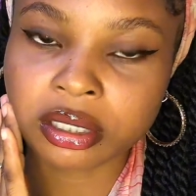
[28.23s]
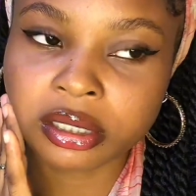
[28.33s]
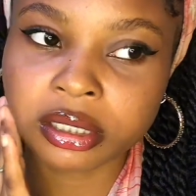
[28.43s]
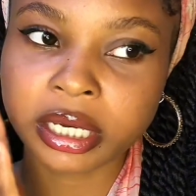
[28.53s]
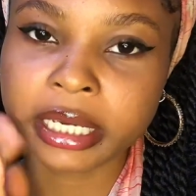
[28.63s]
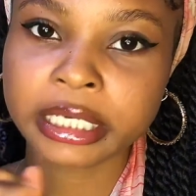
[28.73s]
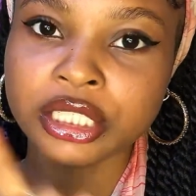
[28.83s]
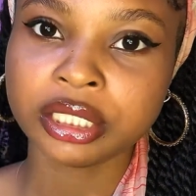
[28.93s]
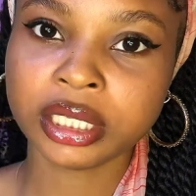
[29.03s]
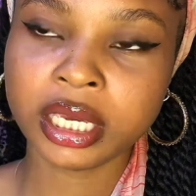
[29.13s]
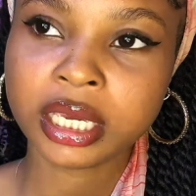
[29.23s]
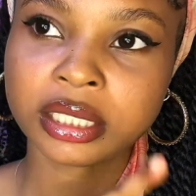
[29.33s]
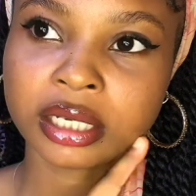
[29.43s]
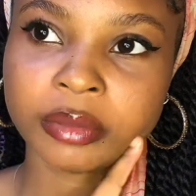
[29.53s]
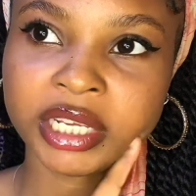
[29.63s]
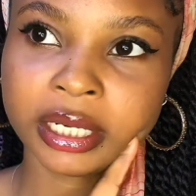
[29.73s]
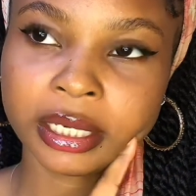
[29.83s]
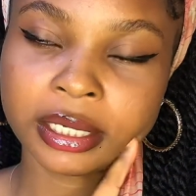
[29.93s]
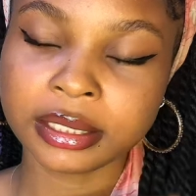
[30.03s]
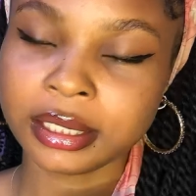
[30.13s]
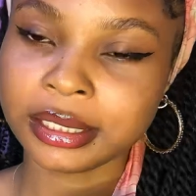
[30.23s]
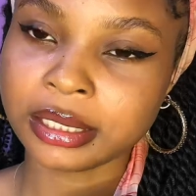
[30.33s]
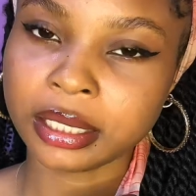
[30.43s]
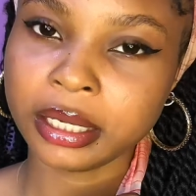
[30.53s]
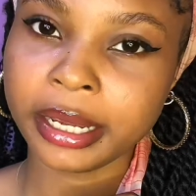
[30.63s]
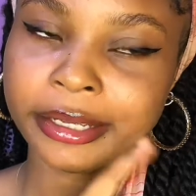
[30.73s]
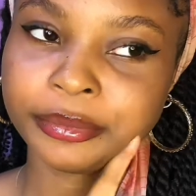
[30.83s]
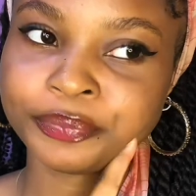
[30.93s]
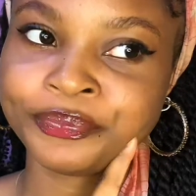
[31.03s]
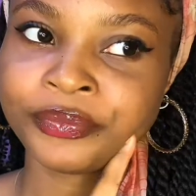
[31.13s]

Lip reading: cause like she's gonna be needing this on a Sunday.